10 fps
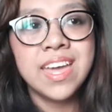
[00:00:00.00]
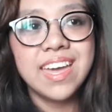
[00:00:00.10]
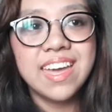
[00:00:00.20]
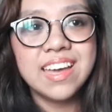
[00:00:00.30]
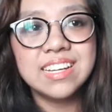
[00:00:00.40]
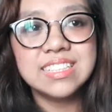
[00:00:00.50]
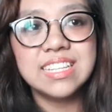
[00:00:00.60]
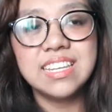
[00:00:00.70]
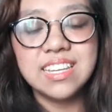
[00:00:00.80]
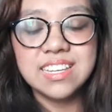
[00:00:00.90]
and
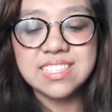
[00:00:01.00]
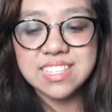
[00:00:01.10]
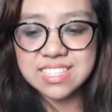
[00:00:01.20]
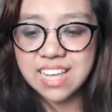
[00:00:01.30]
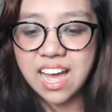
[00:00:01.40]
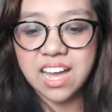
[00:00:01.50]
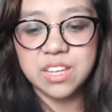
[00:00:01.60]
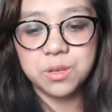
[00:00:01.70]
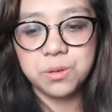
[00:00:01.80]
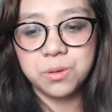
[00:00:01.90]
he is this guy
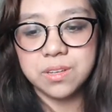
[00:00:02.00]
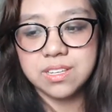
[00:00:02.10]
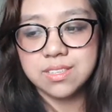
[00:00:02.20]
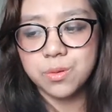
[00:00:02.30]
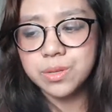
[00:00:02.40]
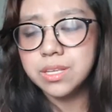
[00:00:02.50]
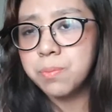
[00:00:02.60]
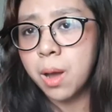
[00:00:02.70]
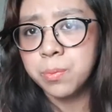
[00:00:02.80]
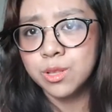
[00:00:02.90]
who is really
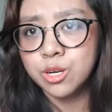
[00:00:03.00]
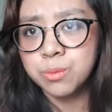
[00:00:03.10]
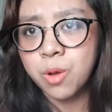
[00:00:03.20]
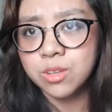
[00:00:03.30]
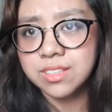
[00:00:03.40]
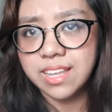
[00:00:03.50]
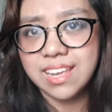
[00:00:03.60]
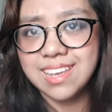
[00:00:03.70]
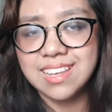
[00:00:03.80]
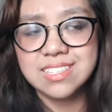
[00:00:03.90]
popular among the
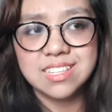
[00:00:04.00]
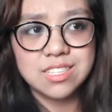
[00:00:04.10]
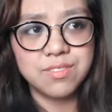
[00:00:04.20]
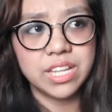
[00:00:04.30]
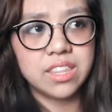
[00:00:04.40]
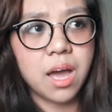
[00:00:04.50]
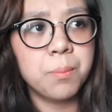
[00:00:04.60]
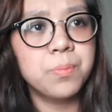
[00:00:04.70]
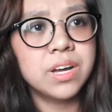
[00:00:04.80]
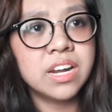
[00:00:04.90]
ladies and stuff like
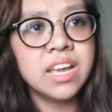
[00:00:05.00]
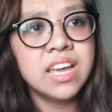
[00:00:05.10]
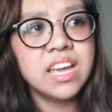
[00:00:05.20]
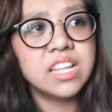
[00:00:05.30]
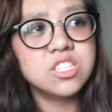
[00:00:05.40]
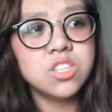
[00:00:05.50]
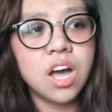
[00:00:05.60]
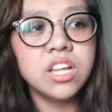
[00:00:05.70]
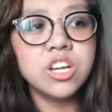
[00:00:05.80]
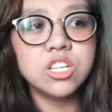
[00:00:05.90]
that, but it's
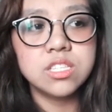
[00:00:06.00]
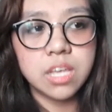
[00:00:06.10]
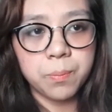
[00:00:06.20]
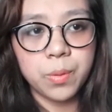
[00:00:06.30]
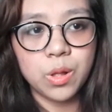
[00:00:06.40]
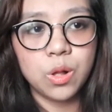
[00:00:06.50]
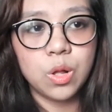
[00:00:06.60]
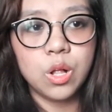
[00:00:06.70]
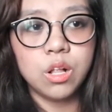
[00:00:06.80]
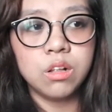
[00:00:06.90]
not your
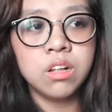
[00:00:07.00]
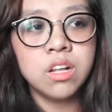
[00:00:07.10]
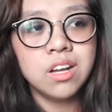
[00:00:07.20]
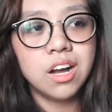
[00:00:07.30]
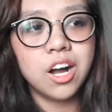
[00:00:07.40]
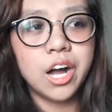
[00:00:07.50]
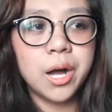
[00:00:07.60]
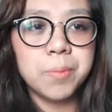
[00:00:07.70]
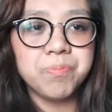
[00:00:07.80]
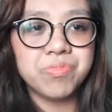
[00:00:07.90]
typical
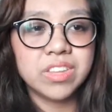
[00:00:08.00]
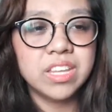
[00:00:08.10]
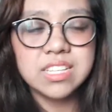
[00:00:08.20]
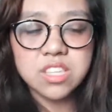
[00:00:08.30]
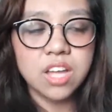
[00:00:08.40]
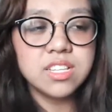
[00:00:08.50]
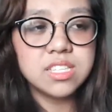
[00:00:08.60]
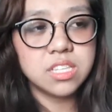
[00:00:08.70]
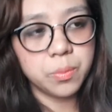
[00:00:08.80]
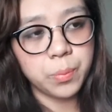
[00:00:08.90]
he's not the
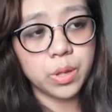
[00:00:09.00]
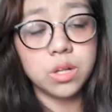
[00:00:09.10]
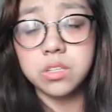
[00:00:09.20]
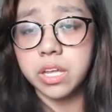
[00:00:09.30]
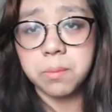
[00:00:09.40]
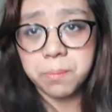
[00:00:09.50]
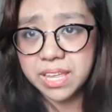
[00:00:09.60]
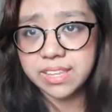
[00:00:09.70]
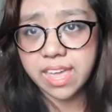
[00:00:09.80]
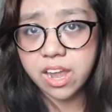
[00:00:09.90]
typical like
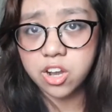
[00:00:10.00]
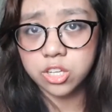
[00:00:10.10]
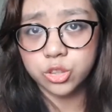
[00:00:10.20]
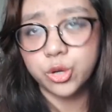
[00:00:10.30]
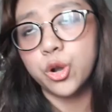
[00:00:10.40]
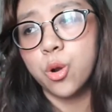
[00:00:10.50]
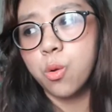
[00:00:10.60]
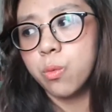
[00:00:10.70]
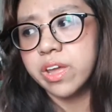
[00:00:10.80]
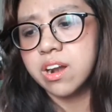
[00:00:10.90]
main character
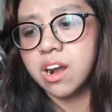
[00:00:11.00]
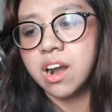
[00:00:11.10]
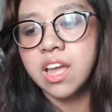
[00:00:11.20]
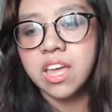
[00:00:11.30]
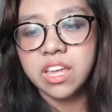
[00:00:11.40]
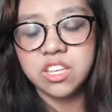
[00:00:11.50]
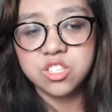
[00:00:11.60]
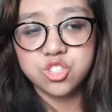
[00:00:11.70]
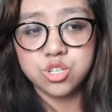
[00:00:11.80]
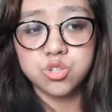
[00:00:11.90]
where
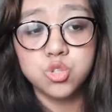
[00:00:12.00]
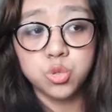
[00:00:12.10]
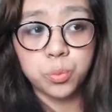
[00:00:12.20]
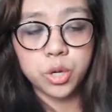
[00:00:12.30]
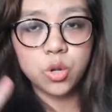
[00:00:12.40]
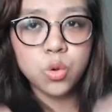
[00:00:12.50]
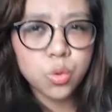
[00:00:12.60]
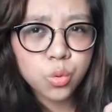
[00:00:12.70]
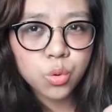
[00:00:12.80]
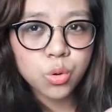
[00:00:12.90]
he's just super
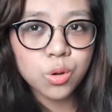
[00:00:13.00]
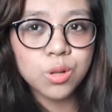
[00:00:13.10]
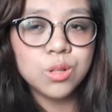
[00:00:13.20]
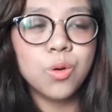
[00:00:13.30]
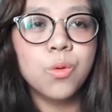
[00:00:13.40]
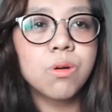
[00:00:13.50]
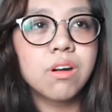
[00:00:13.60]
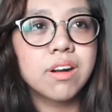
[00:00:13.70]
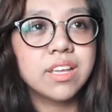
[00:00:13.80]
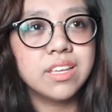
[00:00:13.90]
cool
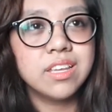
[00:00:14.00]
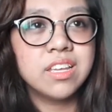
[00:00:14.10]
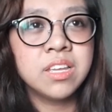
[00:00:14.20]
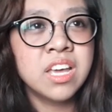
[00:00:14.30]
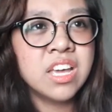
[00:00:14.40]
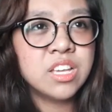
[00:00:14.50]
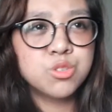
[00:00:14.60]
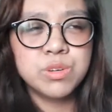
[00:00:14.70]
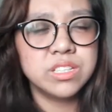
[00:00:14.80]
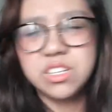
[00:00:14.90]
or
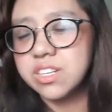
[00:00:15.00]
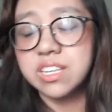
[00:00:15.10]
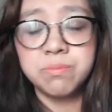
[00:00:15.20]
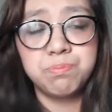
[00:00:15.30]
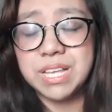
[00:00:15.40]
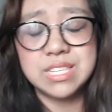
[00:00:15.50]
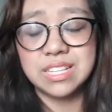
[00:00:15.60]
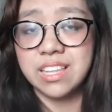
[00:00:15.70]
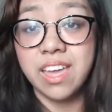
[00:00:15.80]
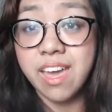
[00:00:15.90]
he's really good at
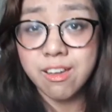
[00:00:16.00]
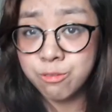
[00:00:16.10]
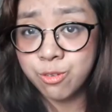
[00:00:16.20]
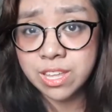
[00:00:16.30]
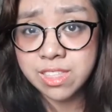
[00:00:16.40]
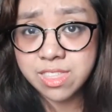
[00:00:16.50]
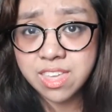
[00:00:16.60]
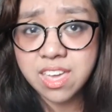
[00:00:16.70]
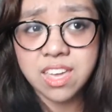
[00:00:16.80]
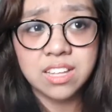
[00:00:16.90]
basically
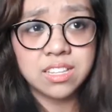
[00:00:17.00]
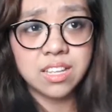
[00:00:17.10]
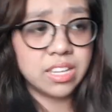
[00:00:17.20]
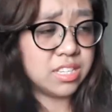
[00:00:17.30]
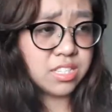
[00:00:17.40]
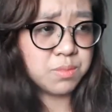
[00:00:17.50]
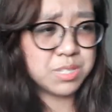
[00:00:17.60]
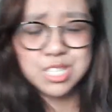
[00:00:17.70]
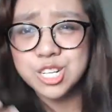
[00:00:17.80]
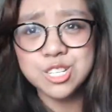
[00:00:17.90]
everything. He's
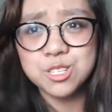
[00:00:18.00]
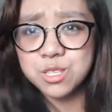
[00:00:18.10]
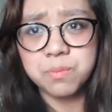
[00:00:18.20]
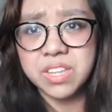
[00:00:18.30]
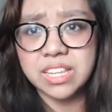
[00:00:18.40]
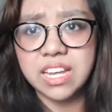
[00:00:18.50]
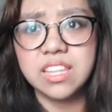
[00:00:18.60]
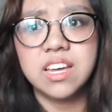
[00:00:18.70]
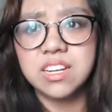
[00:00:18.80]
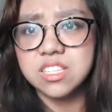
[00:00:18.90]
mysterious or something
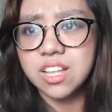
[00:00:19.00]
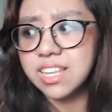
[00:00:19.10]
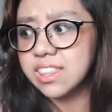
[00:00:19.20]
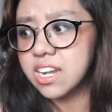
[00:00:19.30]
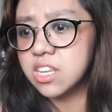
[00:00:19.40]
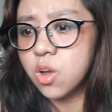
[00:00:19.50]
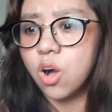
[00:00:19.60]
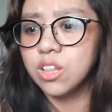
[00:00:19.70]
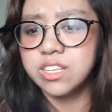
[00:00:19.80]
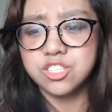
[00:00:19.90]
like that. It's not like that at
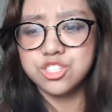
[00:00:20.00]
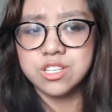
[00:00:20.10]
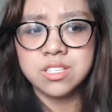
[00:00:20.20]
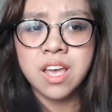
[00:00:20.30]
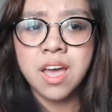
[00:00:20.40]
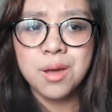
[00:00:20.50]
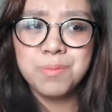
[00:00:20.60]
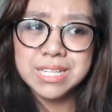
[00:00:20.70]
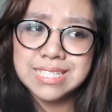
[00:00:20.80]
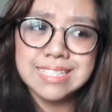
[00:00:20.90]
all. He's just
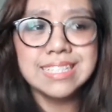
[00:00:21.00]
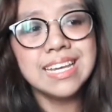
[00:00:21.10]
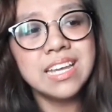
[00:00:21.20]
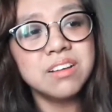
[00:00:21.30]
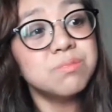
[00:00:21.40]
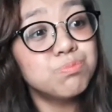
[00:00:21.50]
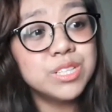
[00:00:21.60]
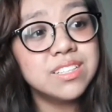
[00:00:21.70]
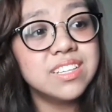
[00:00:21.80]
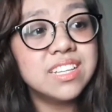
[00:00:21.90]
basically a
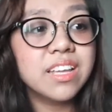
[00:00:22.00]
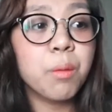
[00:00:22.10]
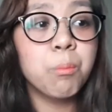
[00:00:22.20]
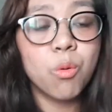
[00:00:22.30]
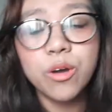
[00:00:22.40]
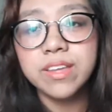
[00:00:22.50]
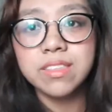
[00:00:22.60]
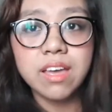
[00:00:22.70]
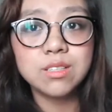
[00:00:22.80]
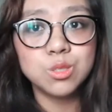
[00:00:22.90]
really like boy
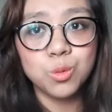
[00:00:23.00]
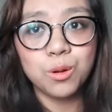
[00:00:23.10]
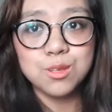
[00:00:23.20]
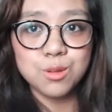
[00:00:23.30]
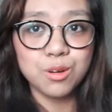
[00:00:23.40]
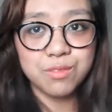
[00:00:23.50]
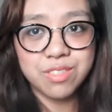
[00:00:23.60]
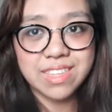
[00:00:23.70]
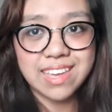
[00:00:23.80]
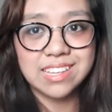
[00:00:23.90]
next door sort of
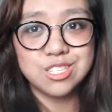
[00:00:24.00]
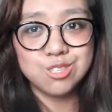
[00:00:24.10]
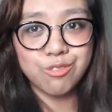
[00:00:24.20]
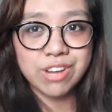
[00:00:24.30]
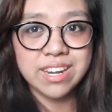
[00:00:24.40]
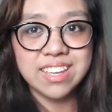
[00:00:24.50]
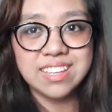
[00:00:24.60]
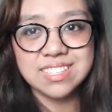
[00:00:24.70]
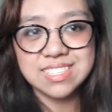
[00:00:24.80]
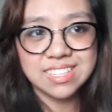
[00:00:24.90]
thing. He's funny,
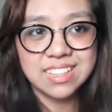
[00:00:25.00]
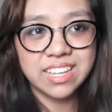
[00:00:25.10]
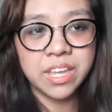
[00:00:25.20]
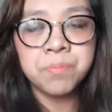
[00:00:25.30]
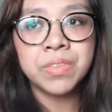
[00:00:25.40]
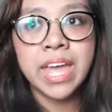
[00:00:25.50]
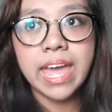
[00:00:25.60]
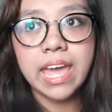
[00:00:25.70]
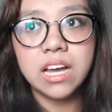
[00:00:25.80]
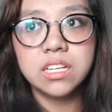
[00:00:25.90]
he's silly,
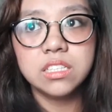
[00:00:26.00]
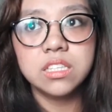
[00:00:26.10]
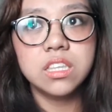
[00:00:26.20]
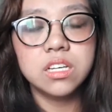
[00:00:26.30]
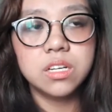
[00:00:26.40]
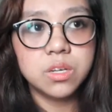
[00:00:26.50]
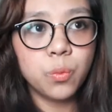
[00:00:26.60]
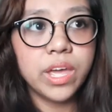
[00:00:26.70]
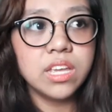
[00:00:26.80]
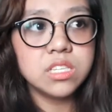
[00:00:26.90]
and the
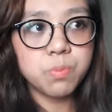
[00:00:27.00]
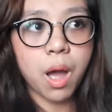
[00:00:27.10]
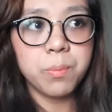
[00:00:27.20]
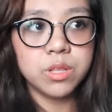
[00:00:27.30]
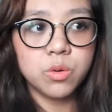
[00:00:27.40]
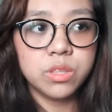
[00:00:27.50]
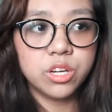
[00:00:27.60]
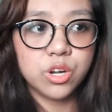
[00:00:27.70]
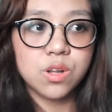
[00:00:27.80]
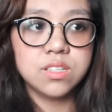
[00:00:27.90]
way he's popular with the
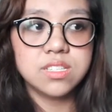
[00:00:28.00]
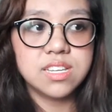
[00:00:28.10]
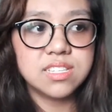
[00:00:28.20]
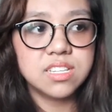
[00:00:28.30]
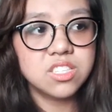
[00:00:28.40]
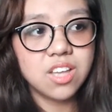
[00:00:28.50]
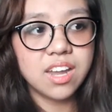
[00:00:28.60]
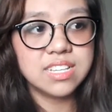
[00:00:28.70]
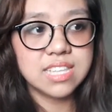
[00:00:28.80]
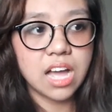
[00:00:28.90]
girls is it's not
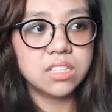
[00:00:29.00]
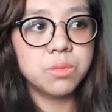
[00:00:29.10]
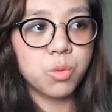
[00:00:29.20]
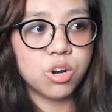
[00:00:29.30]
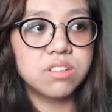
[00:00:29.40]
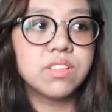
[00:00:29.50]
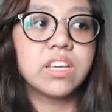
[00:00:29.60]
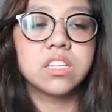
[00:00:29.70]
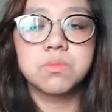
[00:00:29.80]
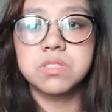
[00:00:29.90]
exactly more of
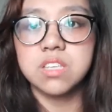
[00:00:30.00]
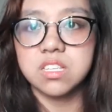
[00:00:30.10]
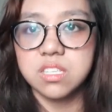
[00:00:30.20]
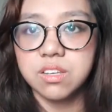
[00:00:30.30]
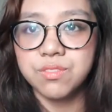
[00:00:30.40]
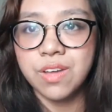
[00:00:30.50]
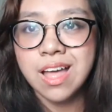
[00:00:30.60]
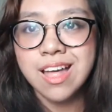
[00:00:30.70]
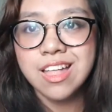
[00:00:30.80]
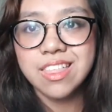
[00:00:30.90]
like an obsessive
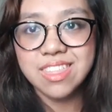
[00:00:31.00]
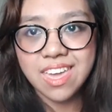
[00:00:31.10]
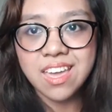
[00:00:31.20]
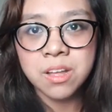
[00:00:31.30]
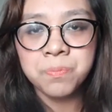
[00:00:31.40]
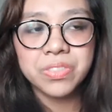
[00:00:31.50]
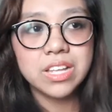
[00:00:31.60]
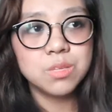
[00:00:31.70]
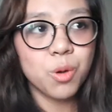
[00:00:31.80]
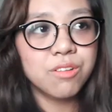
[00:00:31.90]
thing.
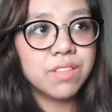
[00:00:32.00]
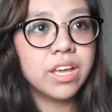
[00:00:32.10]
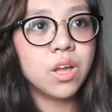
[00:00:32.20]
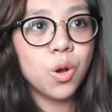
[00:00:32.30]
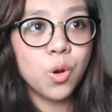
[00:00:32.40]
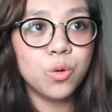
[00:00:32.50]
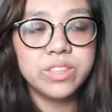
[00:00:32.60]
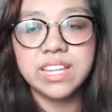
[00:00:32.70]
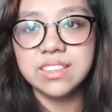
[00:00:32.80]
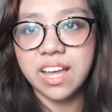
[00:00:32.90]
It's more of like, oh,
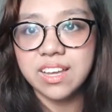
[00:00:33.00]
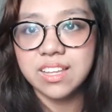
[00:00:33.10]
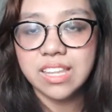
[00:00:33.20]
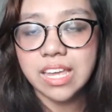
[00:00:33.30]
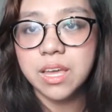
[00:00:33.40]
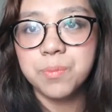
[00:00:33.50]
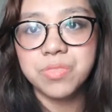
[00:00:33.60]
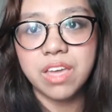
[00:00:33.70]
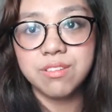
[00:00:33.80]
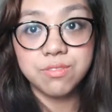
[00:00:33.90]
they like him,
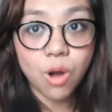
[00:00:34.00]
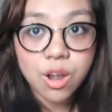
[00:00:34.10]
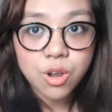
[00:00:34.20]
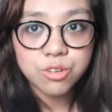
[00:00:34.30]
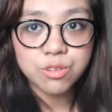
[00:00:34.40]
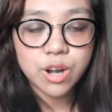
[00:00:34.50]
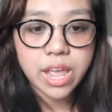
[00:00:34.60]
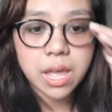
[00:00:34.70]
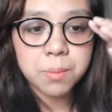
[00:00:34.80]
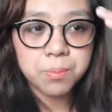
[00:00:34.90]
they fawn over
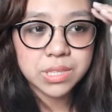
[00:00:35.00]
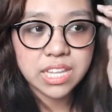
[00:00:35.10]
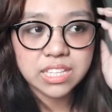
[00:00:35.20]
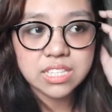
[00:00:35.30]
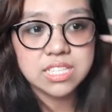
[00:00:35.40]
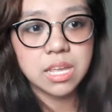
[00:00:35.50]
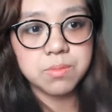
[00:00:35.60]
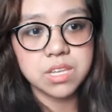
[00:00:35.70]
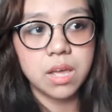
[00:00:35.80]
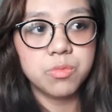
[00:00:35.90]
him, but then at the same
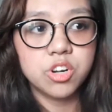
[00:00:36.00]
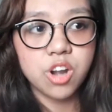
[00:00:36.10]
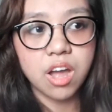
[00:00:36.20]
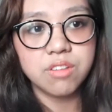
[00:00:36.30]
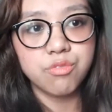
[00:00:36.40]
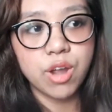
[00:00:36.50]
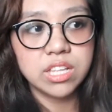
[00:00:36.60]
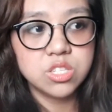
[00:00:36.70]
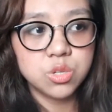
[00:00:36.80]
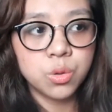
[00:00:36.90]
time they're not
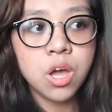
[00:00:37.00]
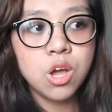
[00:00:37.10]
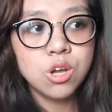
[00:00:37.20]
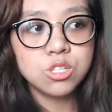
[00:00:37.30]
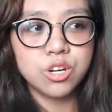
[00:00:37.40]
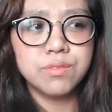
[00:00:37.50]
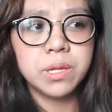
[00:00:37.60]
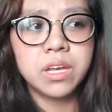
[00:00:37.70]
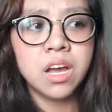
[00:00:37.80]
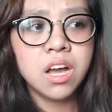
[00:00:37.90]
afraid to sort of like